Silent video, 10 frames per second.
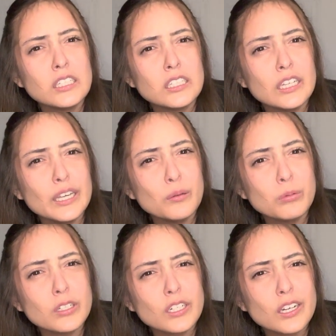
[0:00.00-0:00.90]

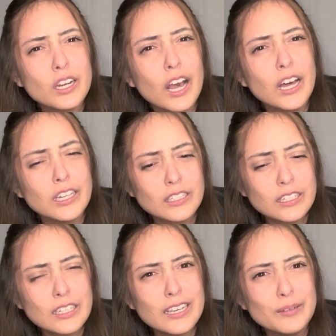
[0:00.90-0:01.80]
Neighbor had
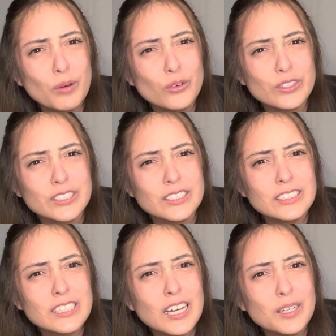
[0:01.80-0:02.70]
came over to
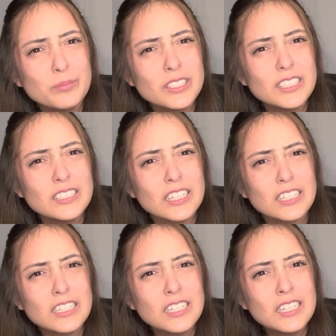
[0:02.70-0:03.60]
tell me
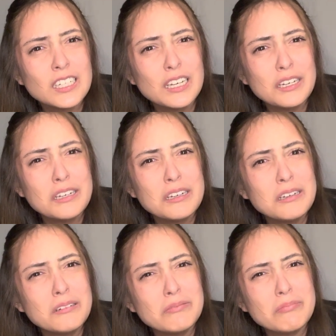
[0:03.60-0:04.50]
that
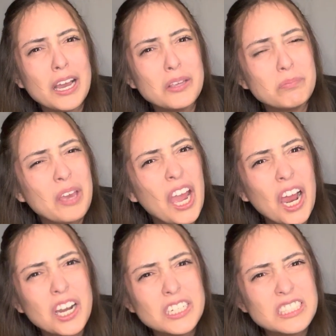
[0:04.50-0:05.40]
my
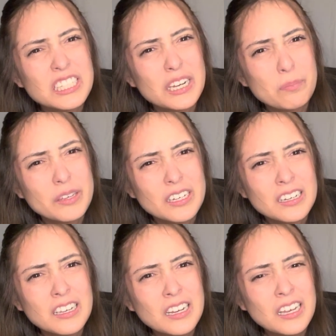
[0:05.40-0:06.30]
parents had
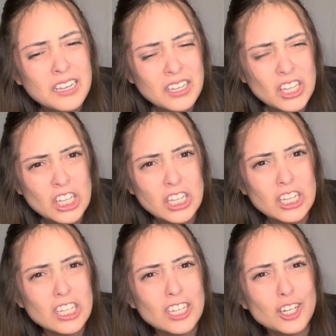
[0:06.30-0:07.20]

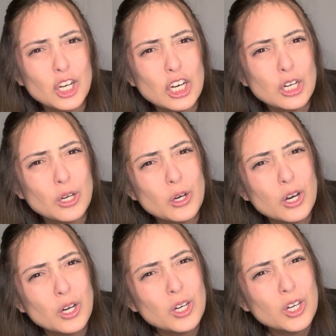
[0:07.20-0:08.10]
been
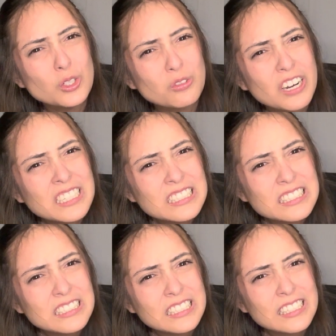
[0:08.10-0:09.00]
arrested.